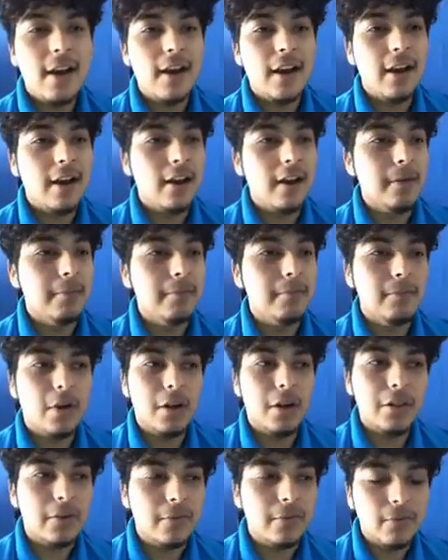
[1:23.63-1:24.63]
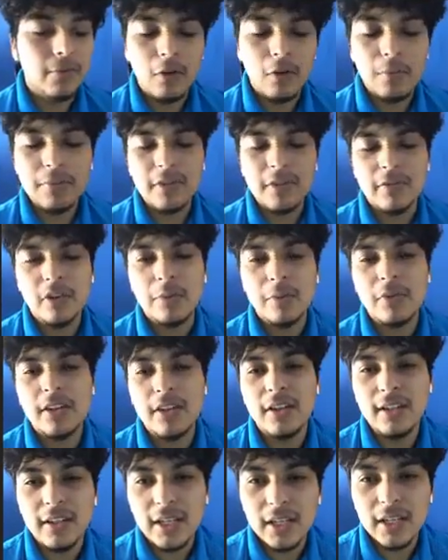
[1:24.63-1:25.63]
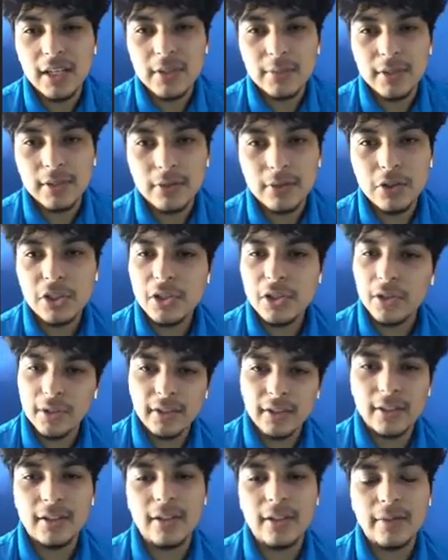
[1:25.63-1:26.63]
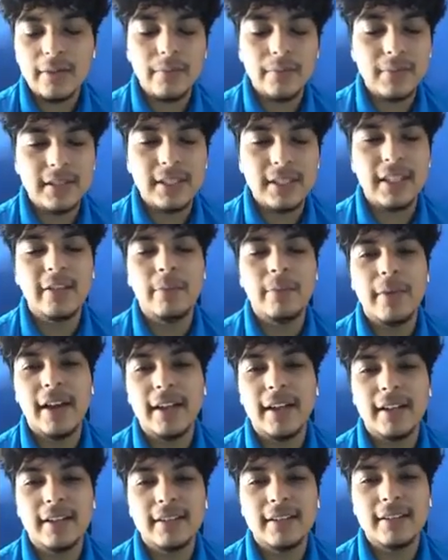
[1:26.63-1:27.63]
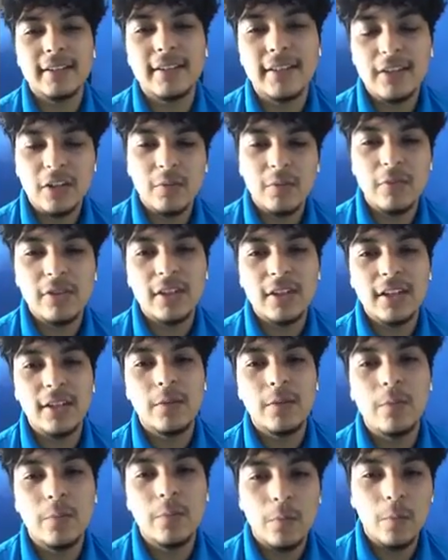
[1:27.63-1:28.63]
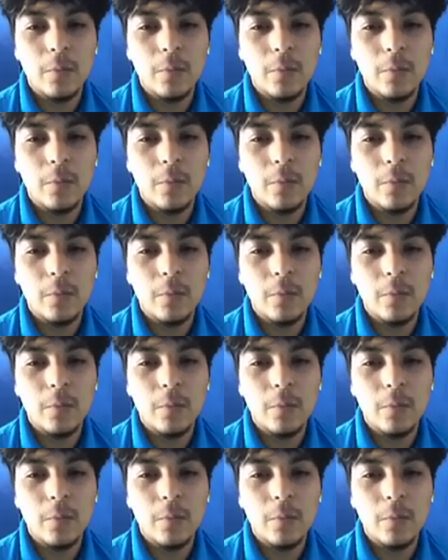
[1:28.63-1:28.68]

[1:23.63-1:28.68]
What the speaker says: other forms of community engagement, just looking to give back to the community